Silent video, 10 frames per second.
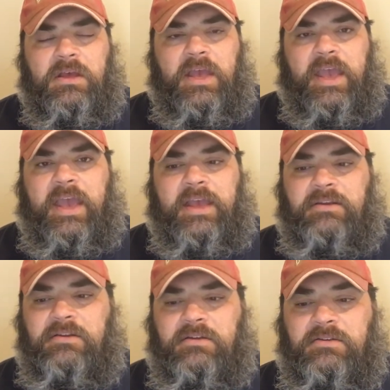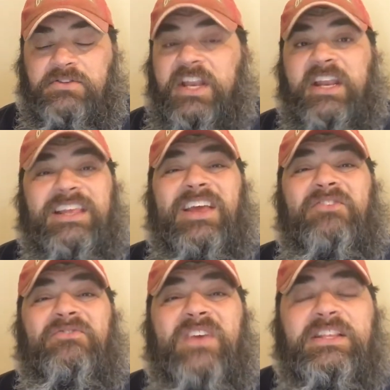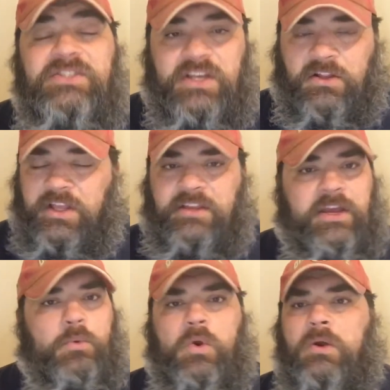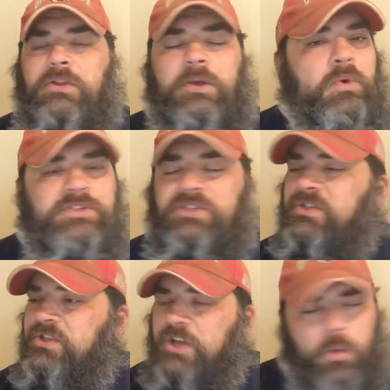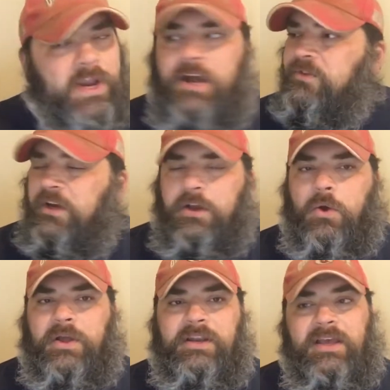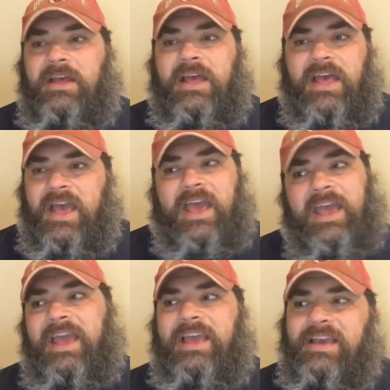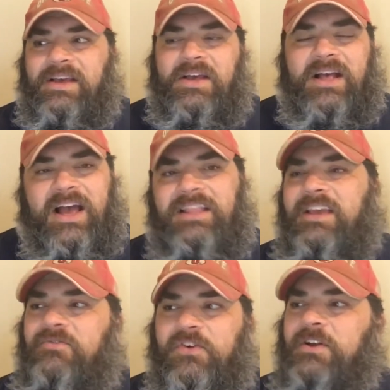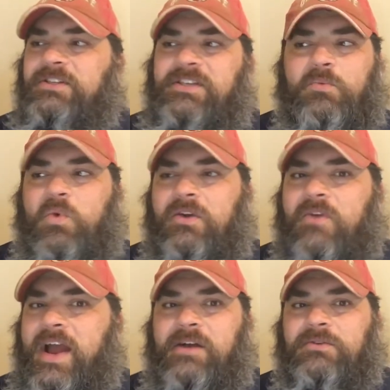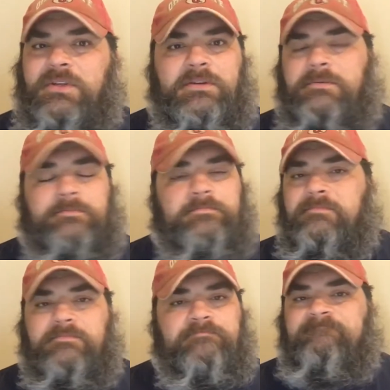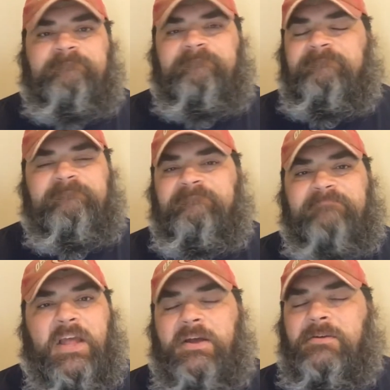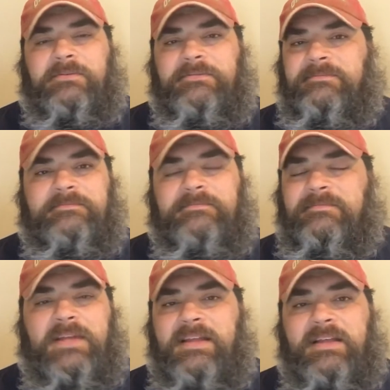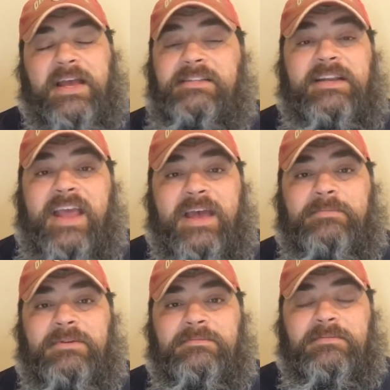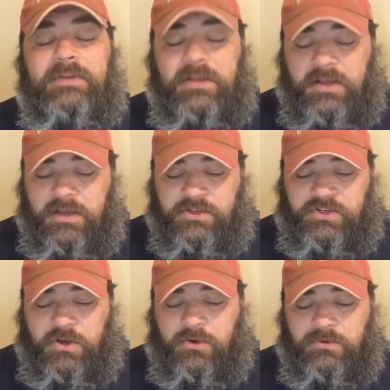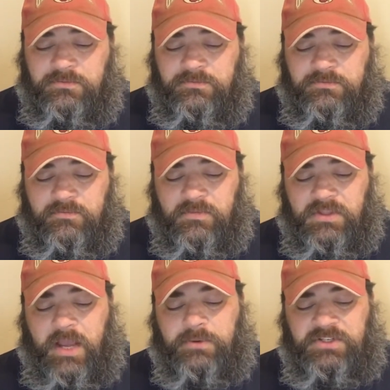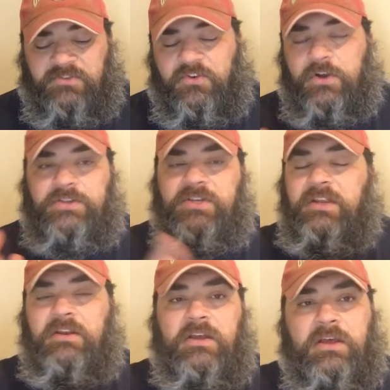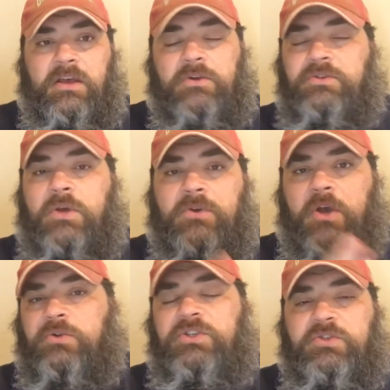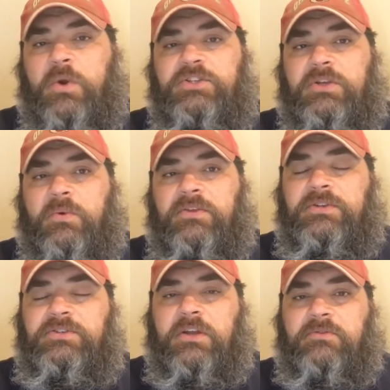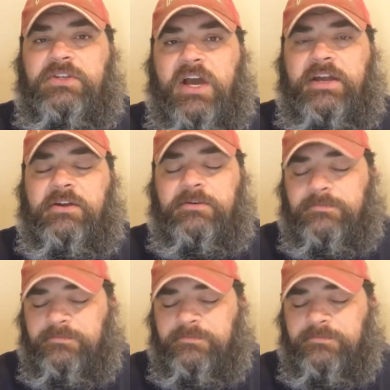and did it convincingly. There was no one out there going, "Hey, I think Ferguson won a round." No, that didn't happen. So now we see Ferguson, whose own coach is questioning whether he's going to retire.